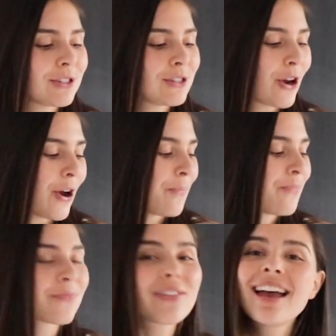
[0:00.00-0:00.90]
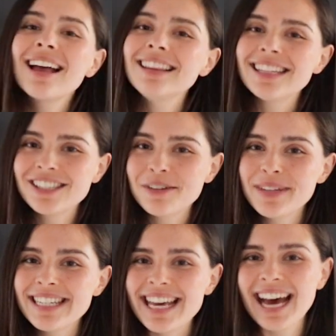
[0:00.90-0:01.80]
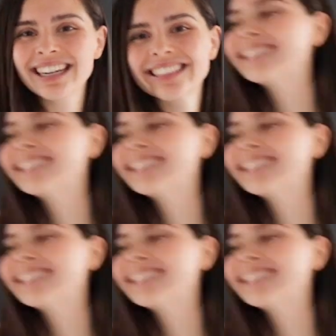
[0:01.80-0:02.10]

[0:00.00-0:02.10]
So let's jump into that.